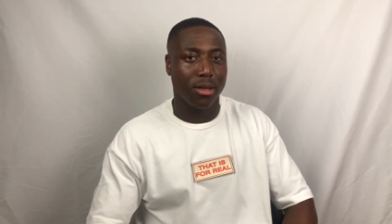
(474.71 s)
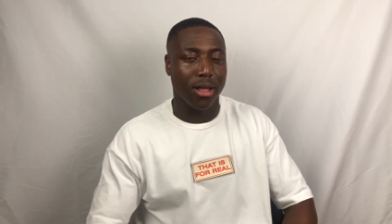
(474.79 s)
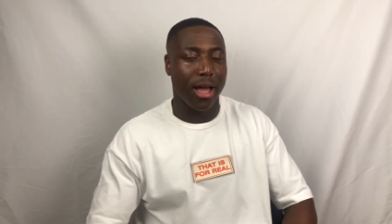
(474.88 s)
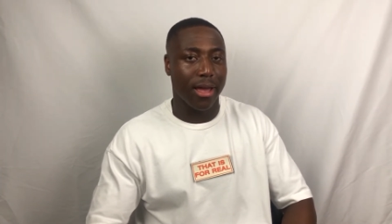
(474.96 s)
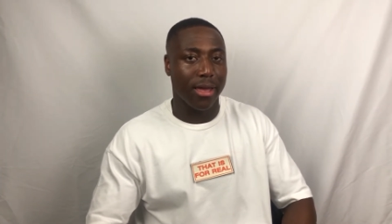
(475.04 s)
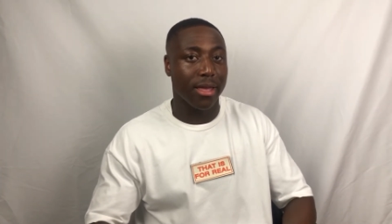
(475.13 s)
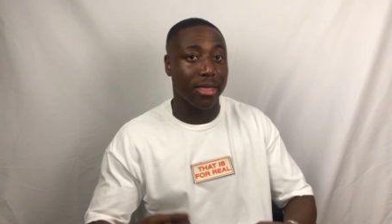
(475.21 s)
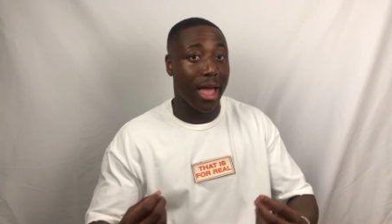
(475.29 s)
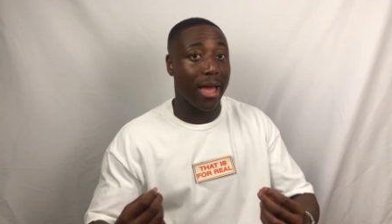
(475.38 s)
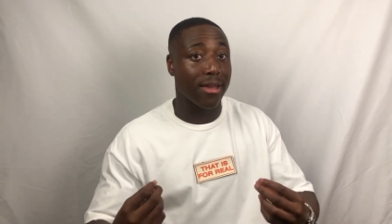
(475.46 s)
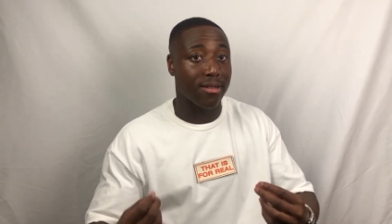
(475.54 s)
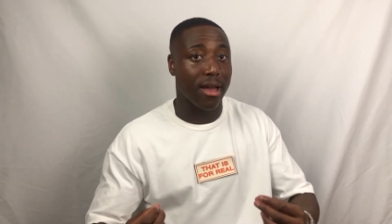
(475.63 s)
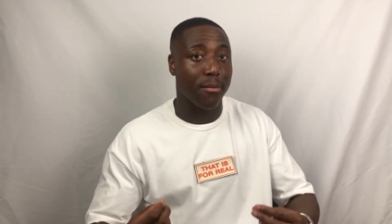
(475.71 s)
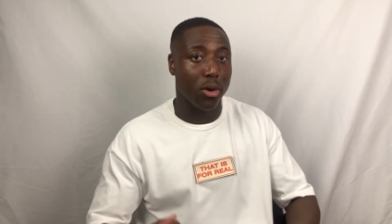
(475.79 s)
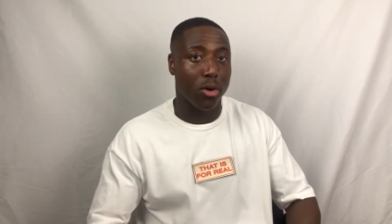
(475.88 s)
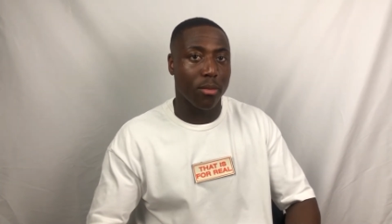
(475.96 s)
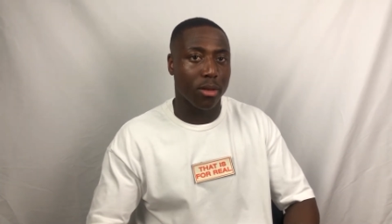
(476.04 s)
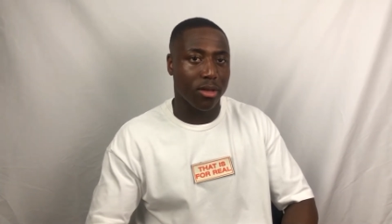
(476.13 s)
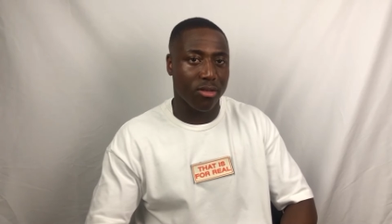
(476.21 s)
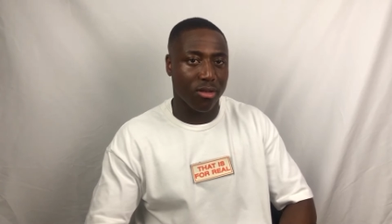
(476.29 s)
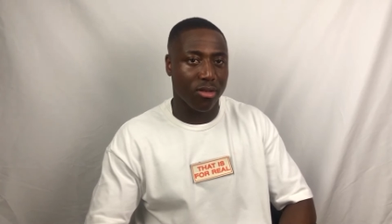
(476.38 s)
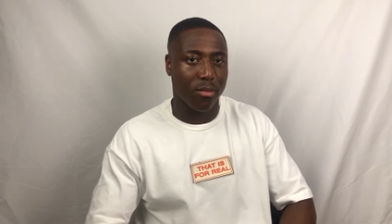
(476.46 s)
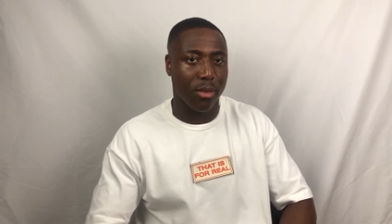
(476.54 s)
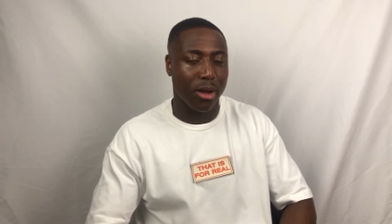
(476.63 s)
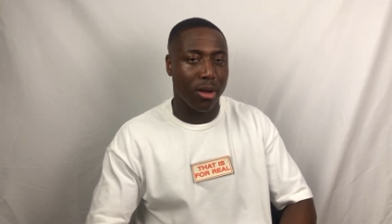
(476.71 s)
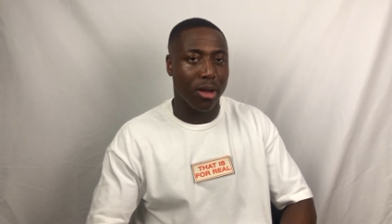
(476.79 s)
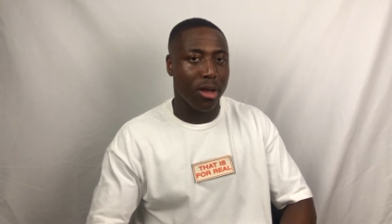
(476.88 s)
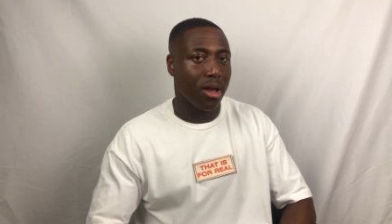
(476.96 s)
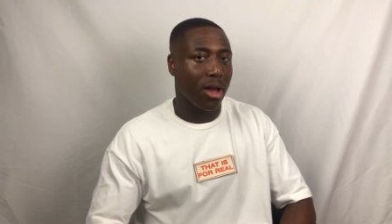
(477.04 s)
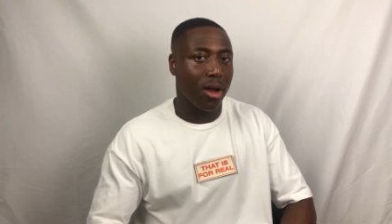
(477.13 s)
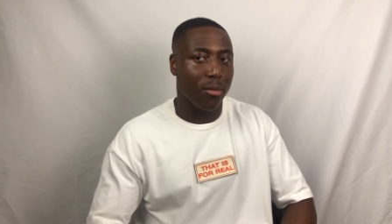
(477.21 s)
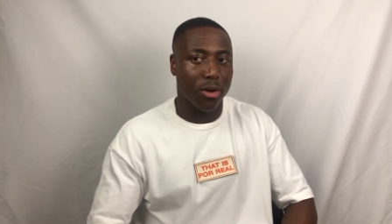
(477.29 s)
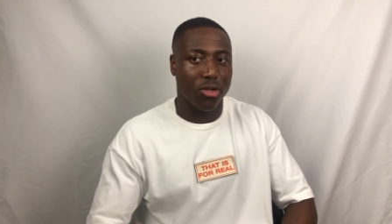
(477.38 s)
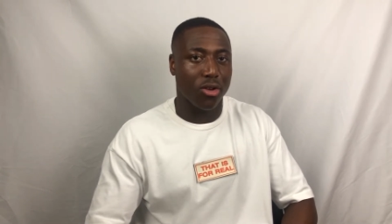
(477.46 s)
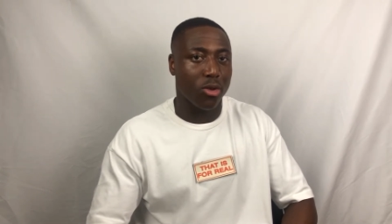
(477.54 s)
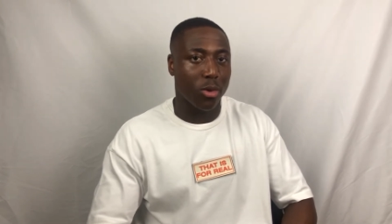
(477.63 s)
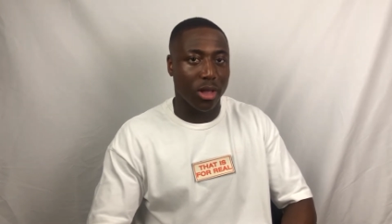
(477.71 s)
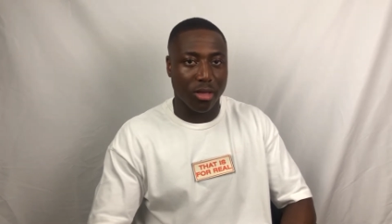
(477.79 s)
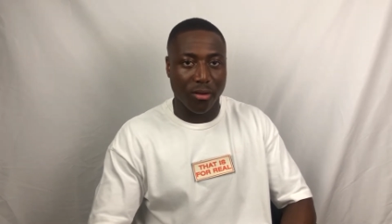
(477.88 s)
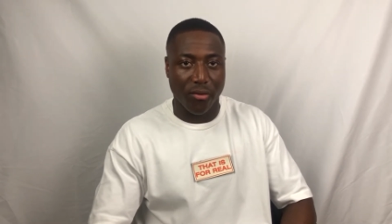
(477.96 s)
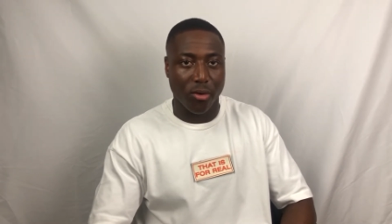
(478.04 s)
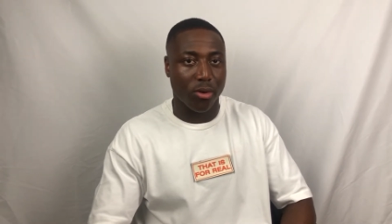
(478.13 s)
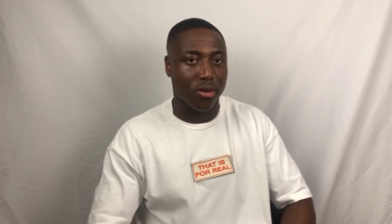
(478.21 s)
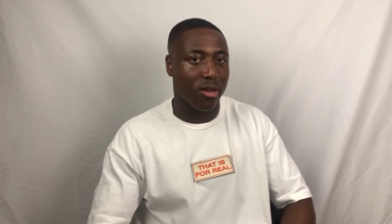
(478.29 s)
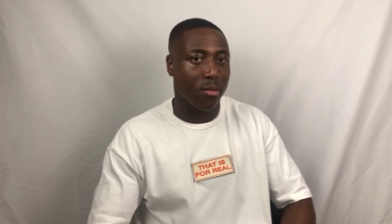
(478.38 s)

Like in that exact moment, it's just about how much are you willing to focus,